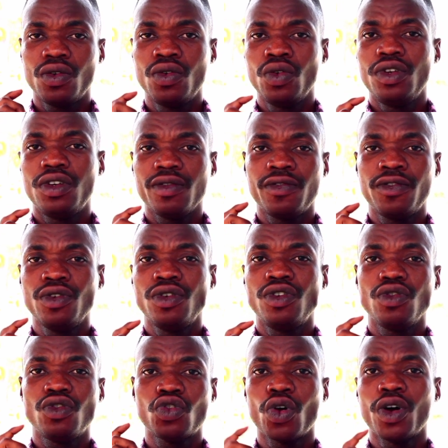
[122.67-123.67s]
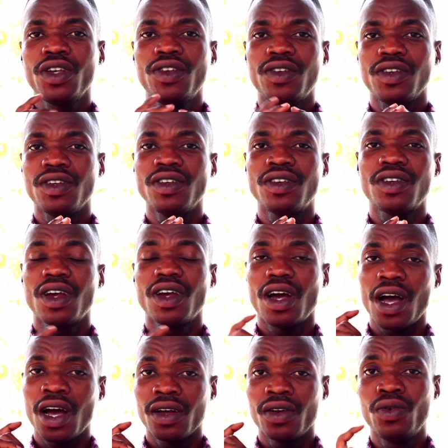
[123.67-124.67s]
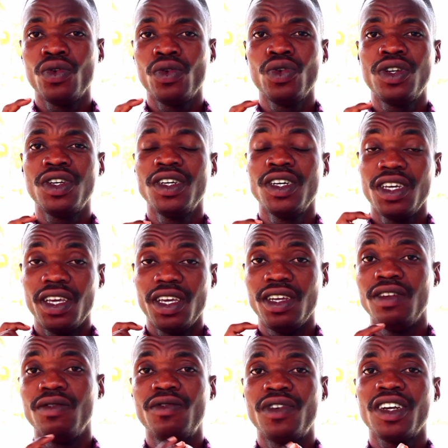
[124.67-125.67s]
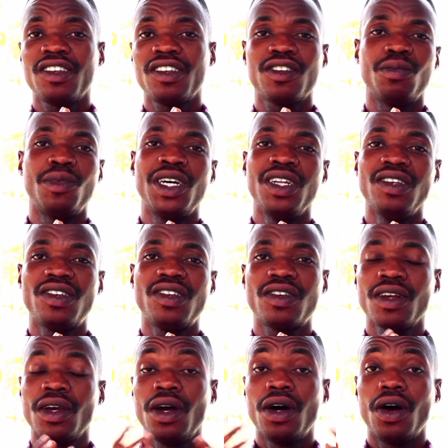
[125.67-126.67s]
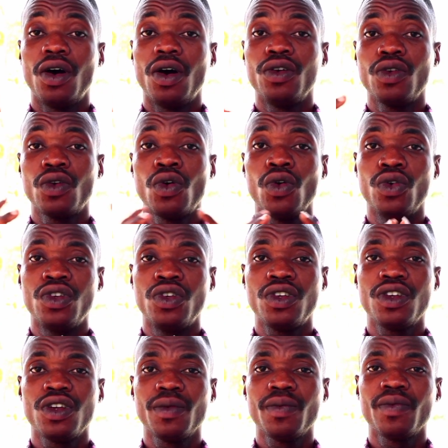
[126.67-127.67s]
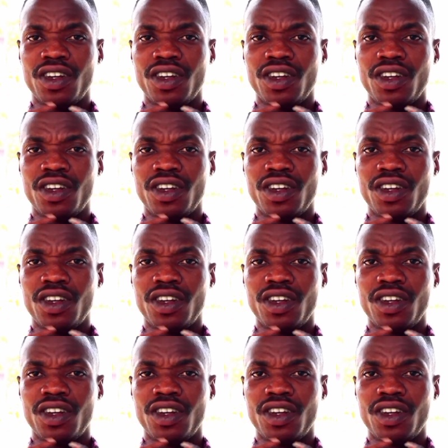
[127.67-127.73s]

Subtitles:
Good food choices are good investments," unquote.